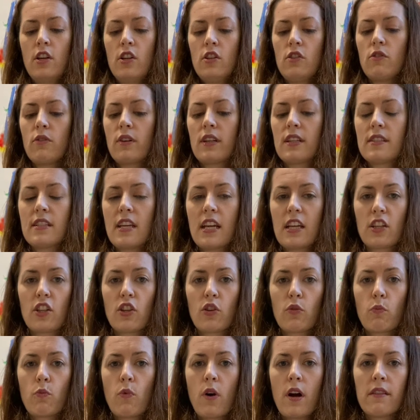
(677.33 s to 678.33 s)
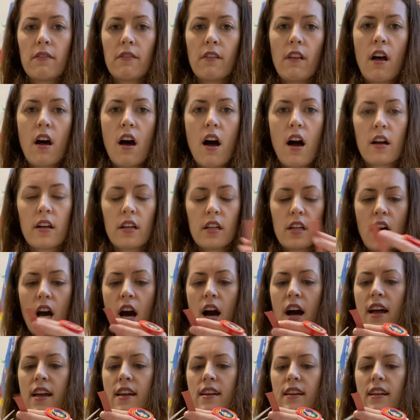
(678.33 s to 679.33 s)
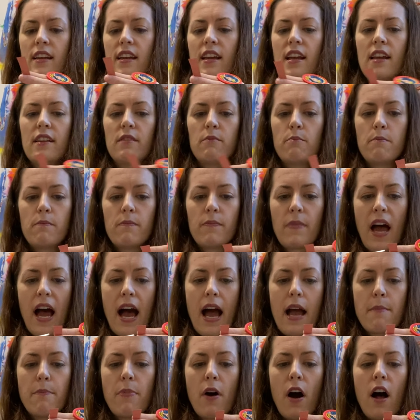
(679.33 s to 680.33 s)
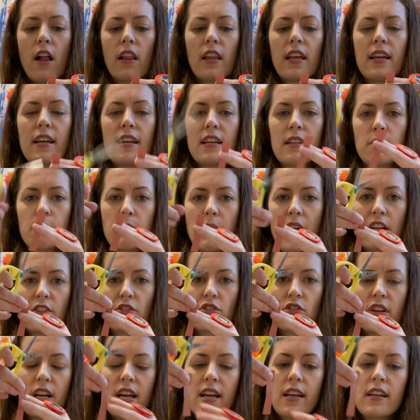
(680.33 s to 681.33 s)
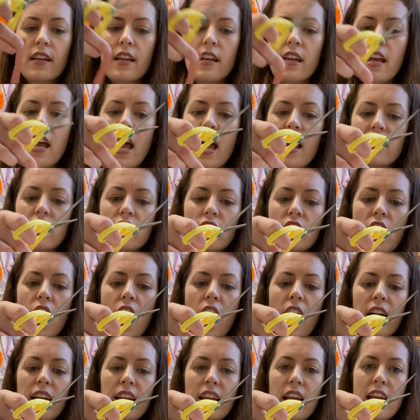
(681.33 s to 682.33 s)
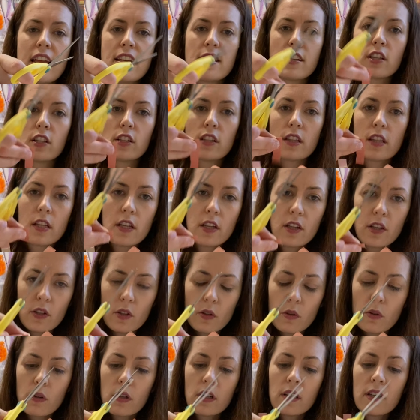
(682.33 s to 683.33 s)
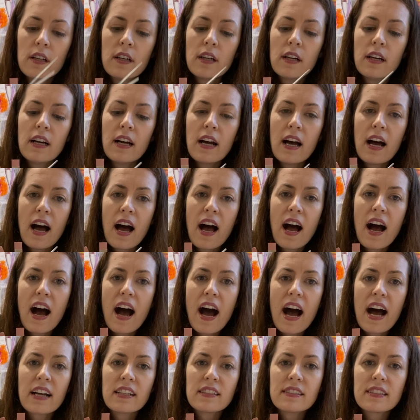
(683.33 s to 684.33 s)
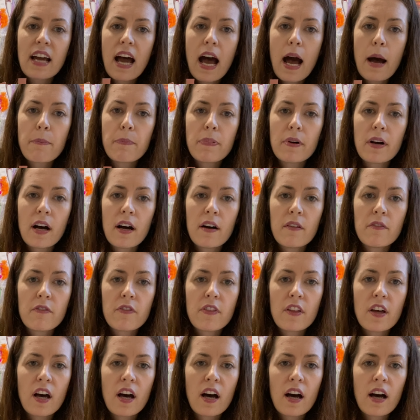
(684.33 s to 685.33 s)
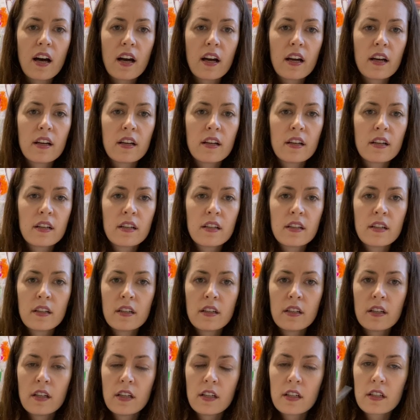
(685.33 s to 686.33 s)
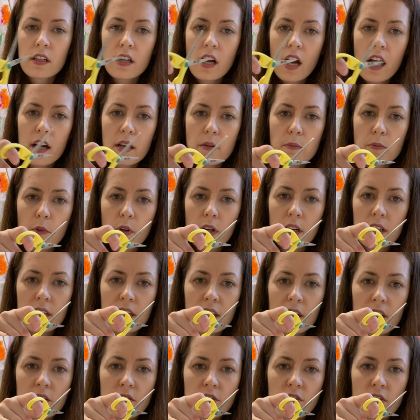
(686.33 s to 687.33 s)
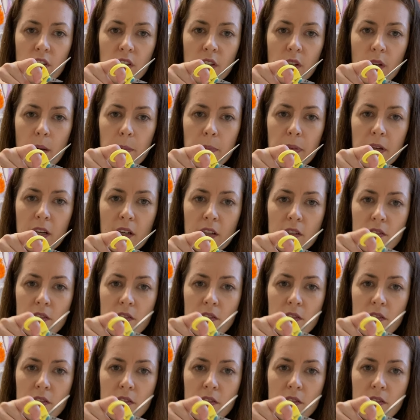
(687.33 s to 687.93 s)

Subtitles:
you can take your one long cut and eyeball it and measure it and cut and glue on top of the cardboard. Here, I'll show you up here